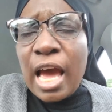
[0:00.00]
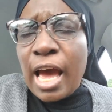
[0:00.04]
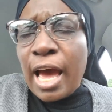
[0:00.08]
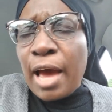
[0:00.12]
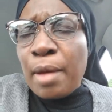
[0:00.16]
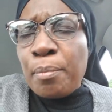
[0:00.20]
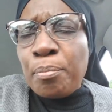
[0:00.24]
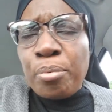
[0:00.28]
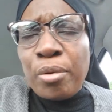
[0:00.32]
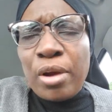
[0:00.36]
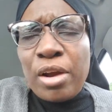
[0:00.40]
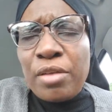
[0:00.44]

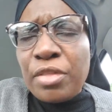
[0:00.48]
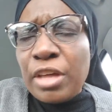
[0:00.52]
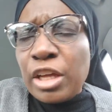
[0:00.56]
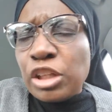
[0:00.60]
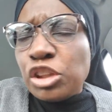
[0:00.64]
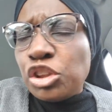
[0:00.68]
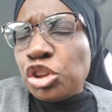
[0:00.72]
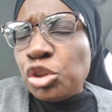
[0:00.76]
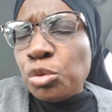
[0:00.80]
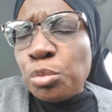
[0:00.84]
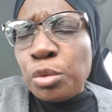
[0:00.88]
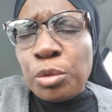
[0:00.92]
I pray
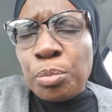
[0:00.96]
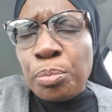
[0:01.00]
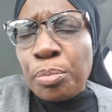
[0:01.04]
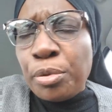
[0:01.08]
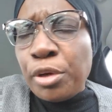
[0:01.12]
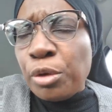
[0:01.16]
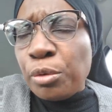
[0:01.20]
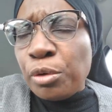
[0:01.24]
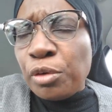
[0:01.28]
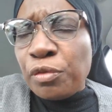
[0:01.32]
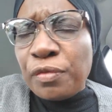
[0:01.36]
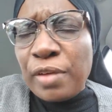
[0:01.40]
that you would
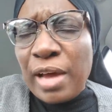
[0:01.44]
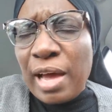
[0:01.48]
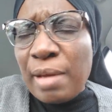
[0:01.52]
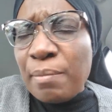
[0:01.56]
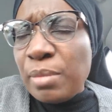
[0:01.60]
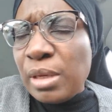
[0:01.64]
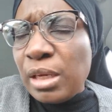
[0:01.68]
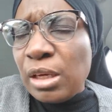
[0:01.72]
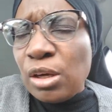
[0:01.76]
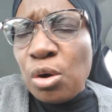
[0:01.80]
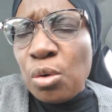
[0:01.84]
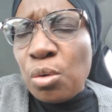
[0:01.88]
purify
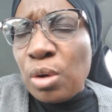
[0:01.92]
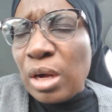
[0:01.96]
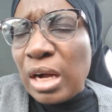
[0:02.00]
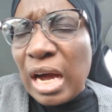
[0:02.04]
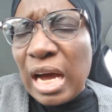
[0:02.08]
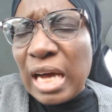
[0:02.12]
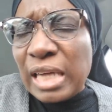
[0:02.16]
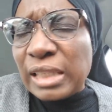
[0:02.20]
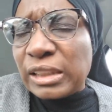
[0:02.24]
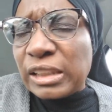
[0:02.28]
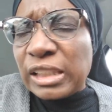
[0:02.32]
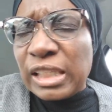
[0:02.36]
me, oh
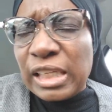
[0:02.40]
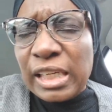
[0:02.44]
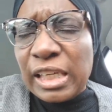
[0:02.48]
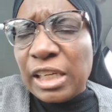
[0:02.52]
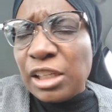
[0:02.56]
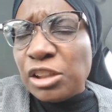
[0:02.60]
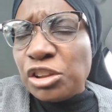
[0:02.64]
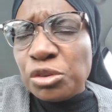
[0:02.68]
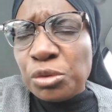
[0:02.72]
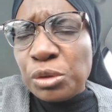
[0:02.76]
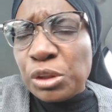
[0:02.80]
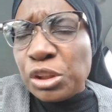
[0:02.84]
God, to
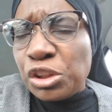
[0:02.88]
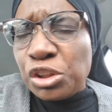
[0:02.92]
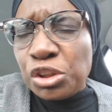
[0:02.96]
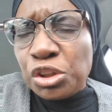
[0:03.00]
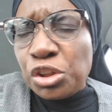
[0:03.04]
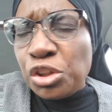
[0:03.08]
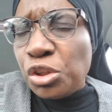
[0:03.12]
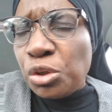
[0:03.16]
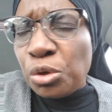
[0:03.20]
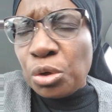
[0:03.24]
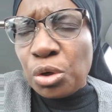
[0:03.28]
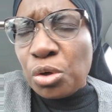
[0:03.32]
enter
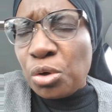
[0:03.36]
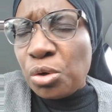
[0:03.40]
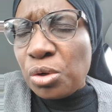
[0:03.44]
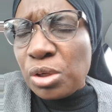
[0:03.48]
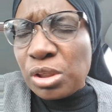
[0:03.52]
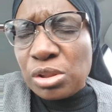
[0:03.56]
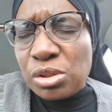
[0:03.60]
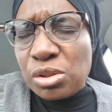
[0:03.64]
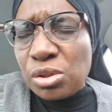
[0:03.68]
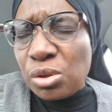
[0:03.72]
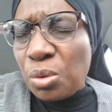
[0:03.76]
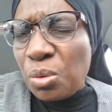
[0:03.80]
into your
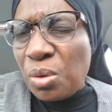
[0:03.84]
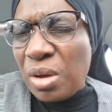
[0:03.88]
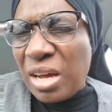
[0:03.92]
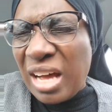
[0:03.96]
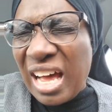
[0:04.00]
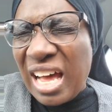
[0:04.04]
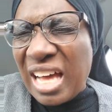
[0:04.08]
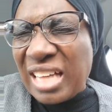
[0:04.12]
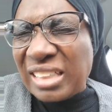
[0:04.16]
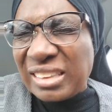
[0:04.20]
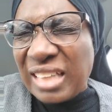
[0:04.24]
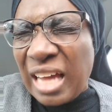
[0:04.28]
courts, oh
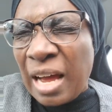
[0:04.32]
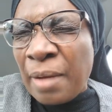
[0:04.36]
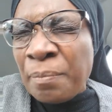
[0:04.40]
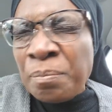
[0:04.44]
God.